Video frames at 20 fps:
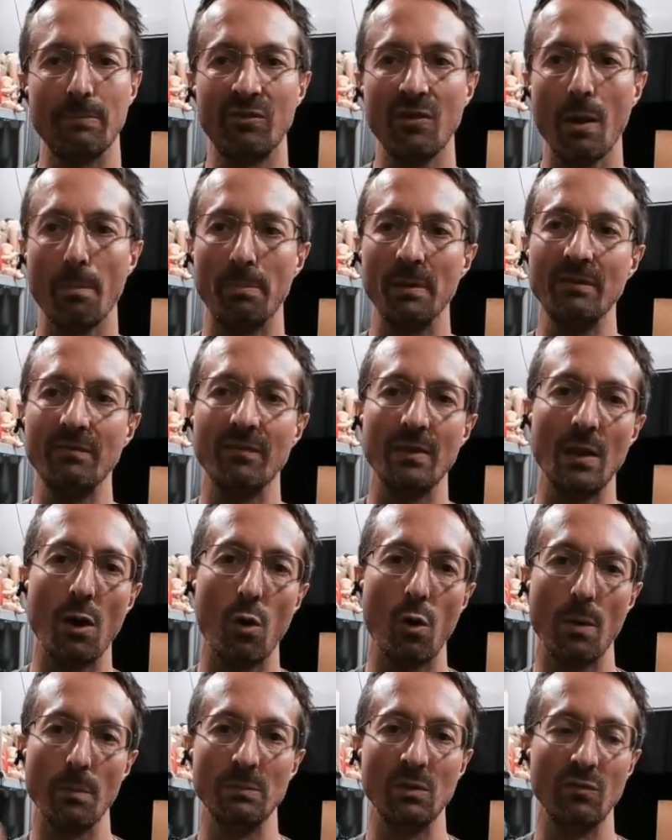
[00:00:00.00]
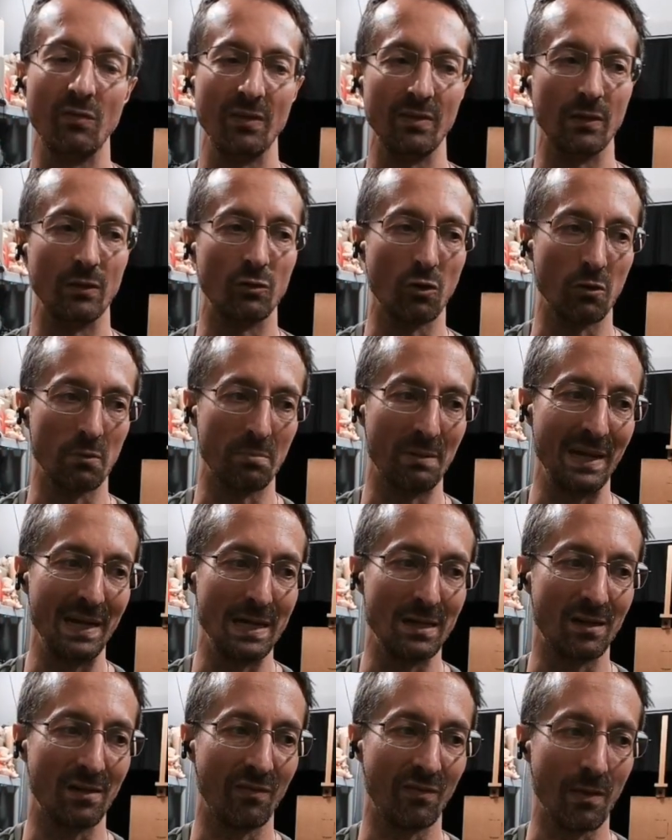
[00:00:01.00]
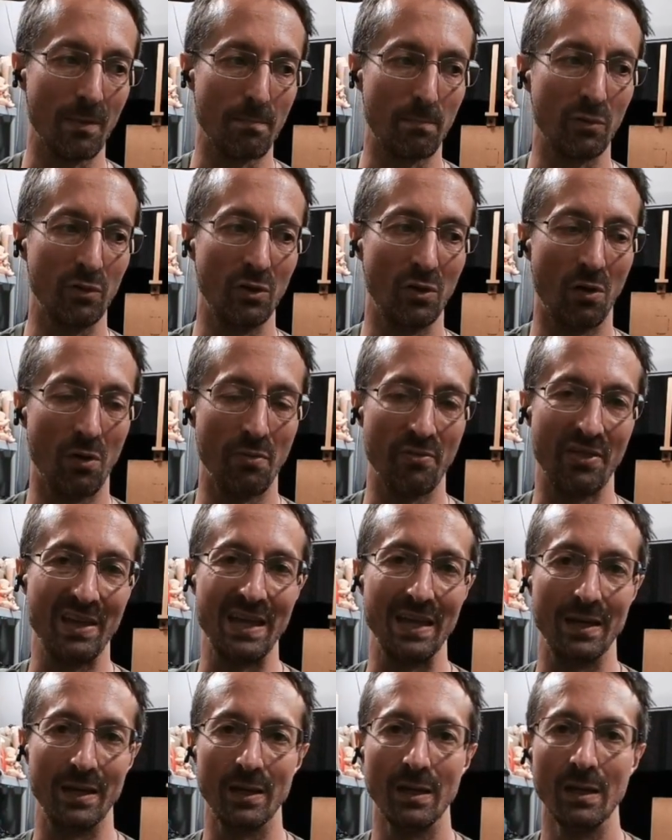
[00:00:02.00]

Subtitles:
up, even though I'm using the dark paint because I've put it on thin.